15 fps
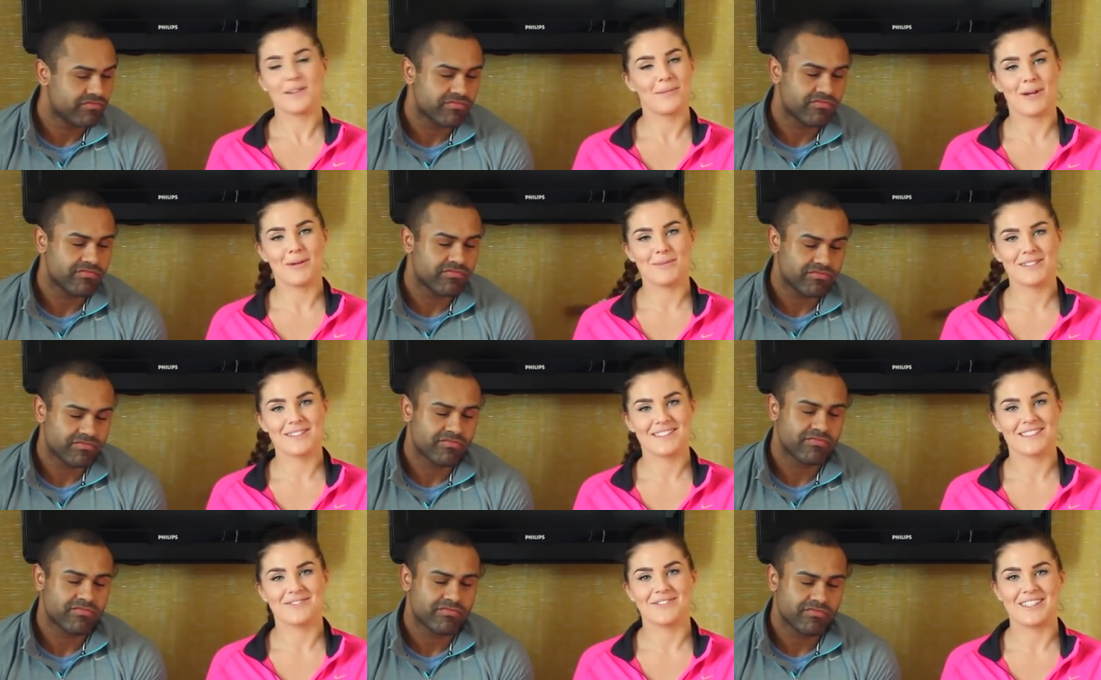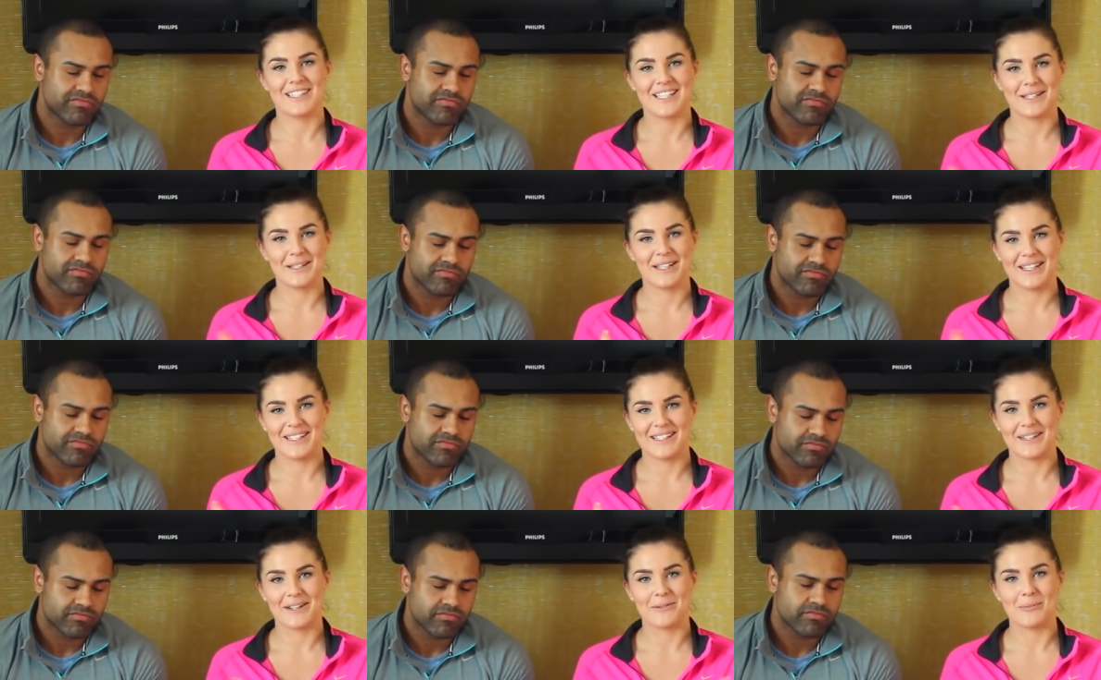Speaker 1: at the moment, really,
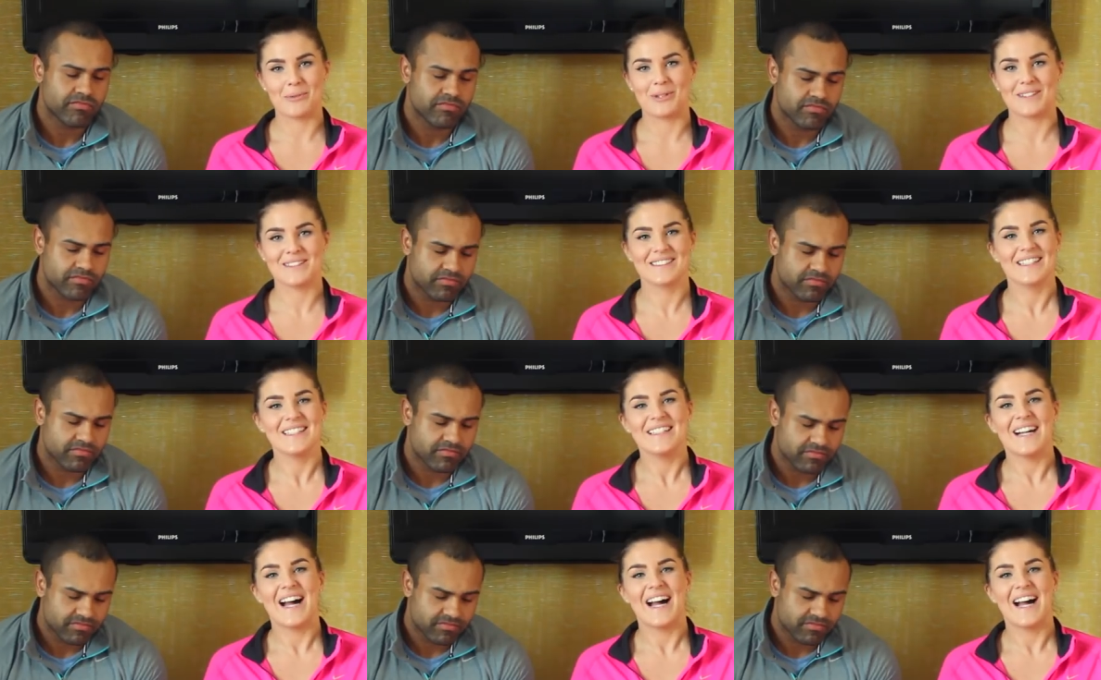you know, important.